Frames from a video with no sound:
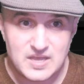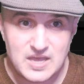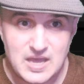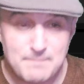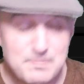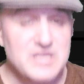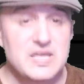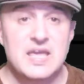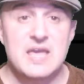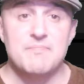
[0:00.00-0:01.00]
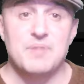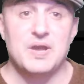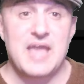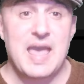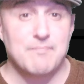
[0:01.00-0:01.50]
I'm picking him,
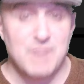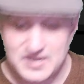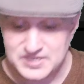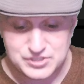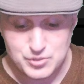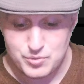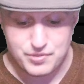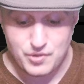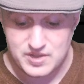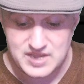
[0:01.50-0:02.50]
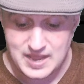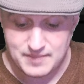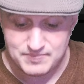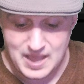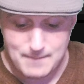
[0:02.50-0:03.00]
but at minus 230, I
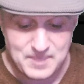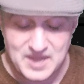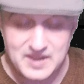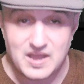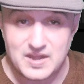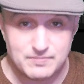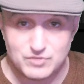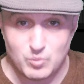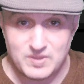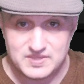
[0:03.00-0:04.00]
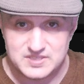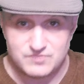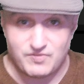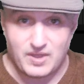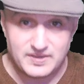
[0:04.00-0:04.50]
am not betting on him to win
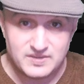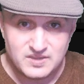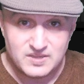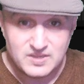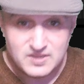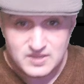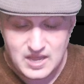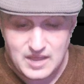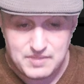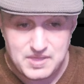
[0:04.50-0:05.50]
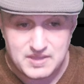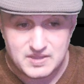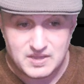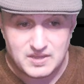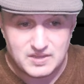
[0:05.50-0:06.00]
this fight. I think
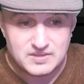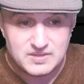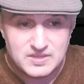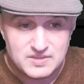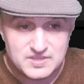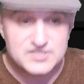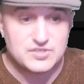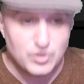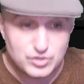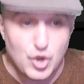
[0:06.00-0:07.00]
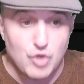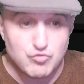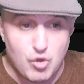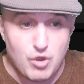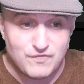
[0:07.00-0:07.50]
uh, this could go
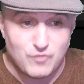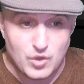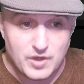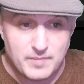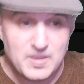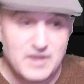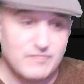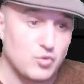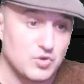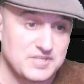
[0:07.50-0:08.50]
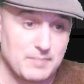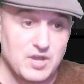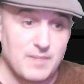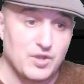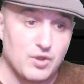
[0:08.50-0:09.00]
wrong for him. And of course, I'm
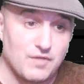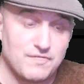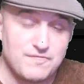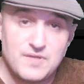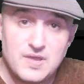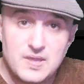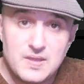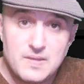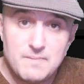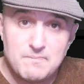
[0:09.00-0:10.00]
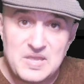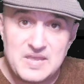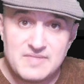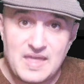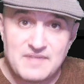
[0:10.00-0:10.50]
coming off
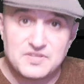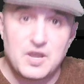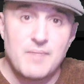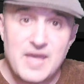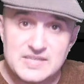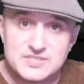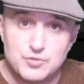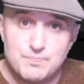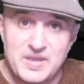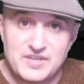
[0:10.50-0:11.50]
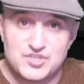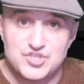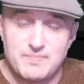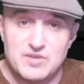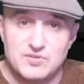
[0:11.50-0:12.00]
being that dumbass who picked
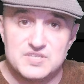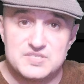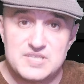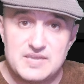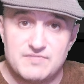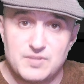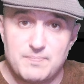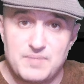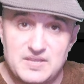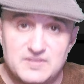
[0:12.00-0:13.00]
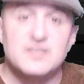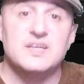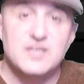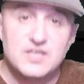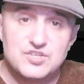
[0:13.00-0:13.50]
Shamil Gaziev to beat
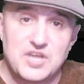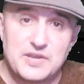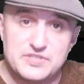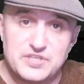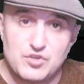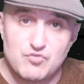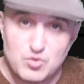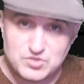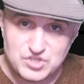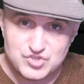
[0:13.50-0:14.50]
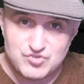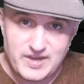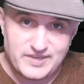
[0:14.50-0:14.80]
Jairzinho Rozenstruik.